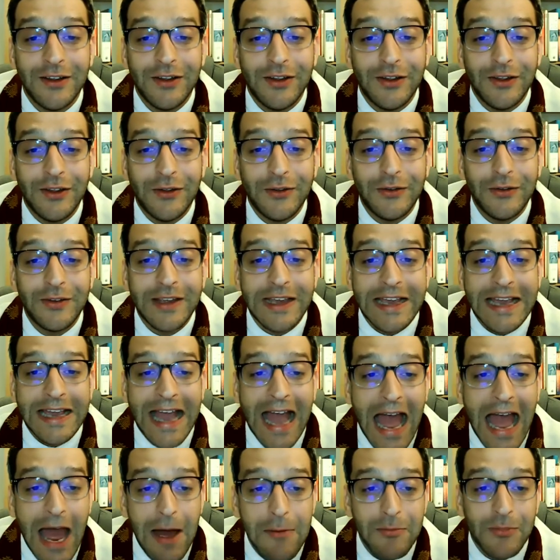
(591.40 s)
using
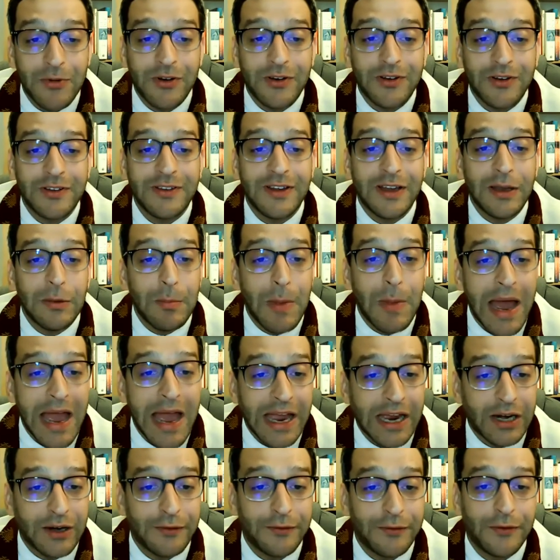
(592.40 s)
cameras and
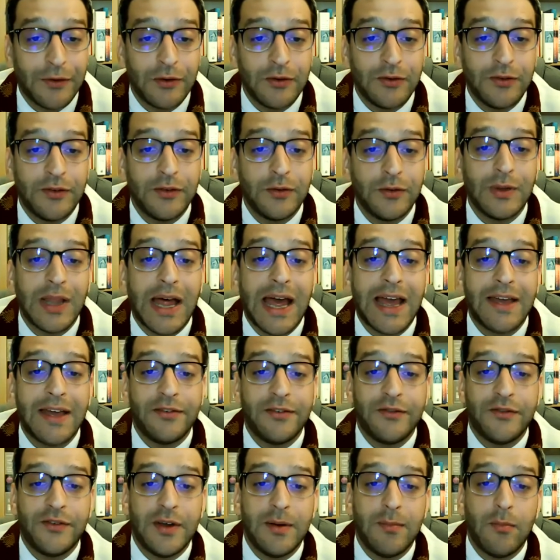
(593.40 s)
microphones to live
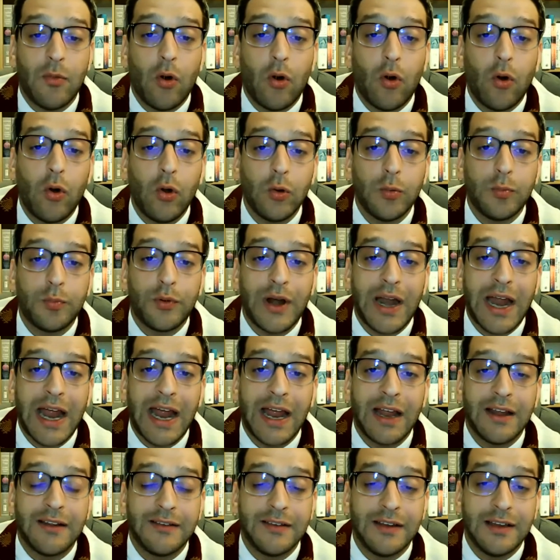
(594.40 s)
stream all
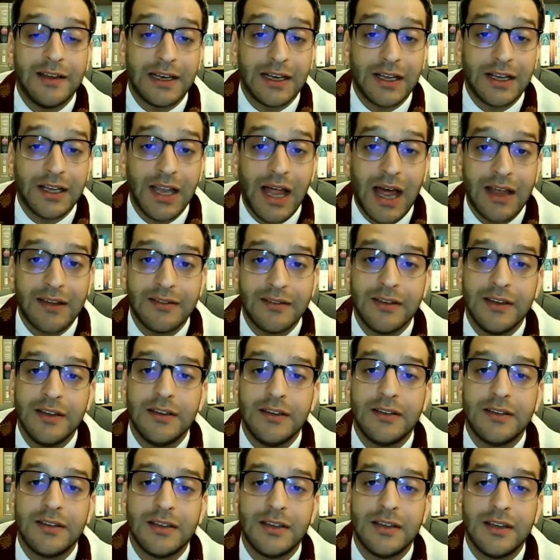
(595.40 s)
prayers and
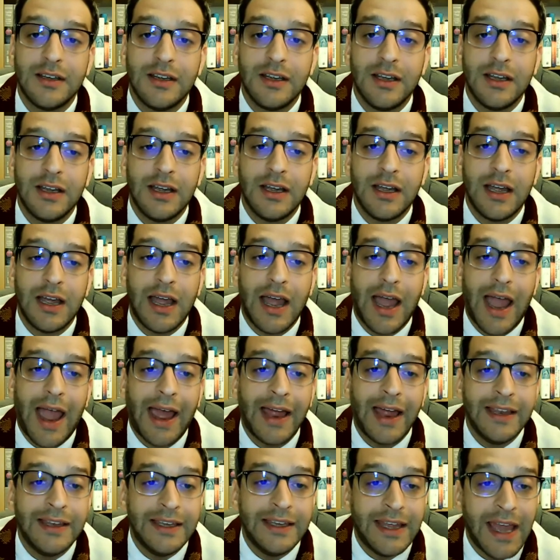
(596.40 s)
classes,
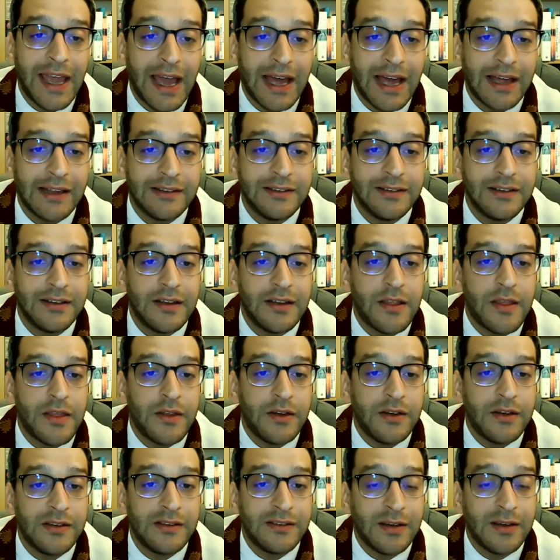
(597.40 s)
and yet There
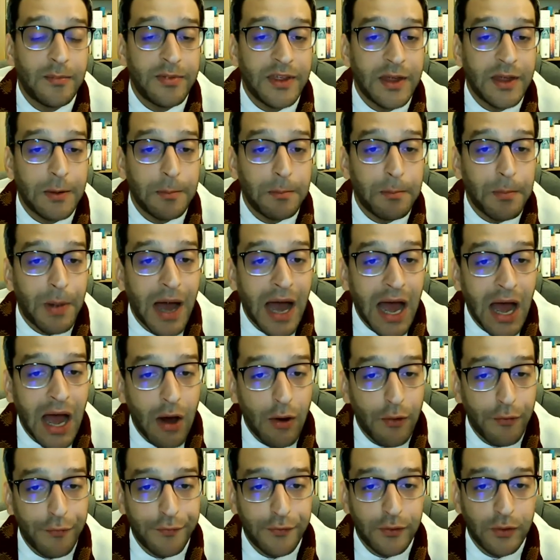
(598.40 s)
is something
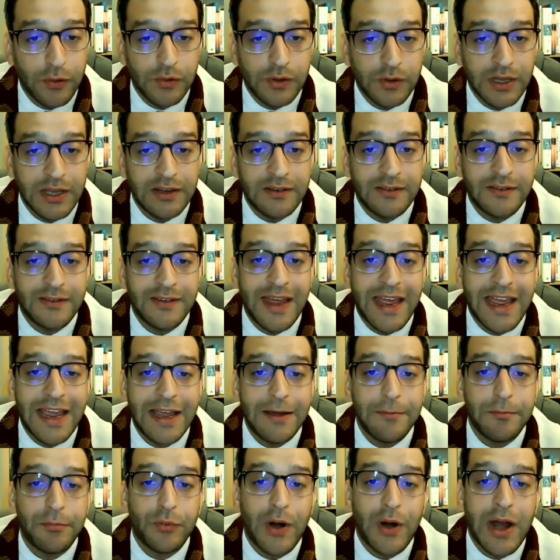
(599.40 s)
powerful in
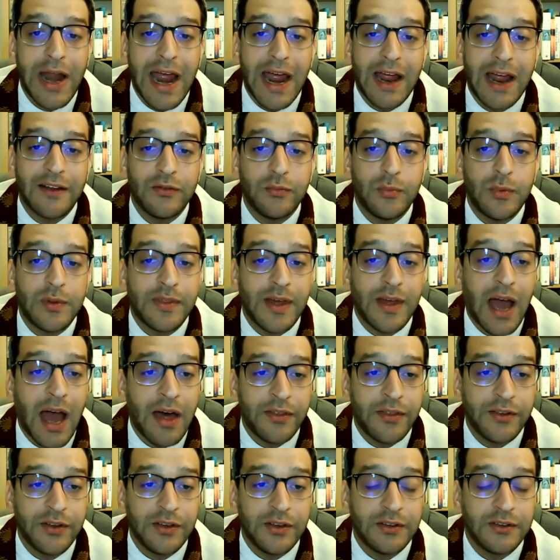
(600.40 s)
saying prayers with
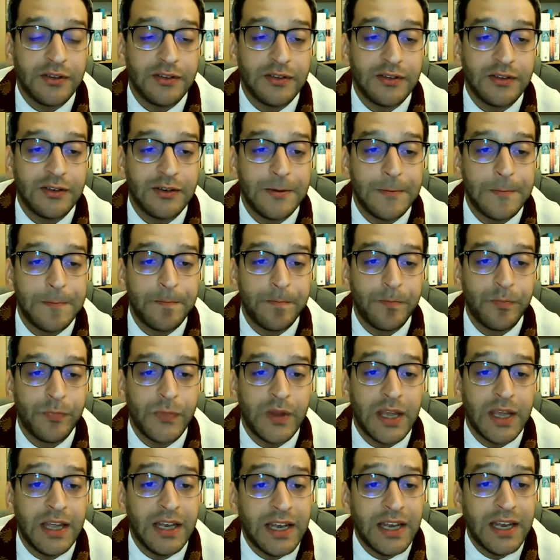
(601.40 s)
others,
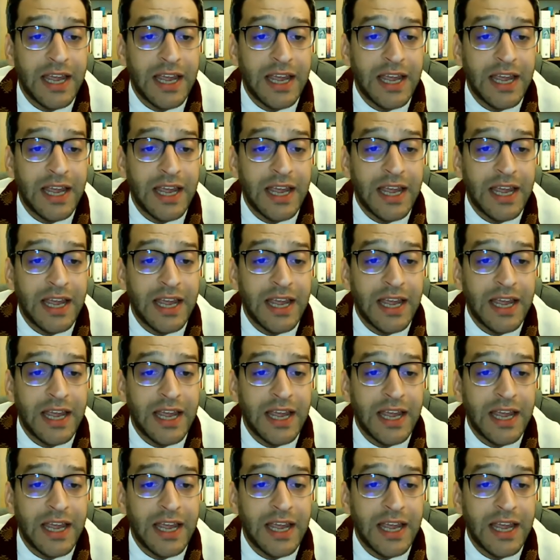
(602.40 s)
in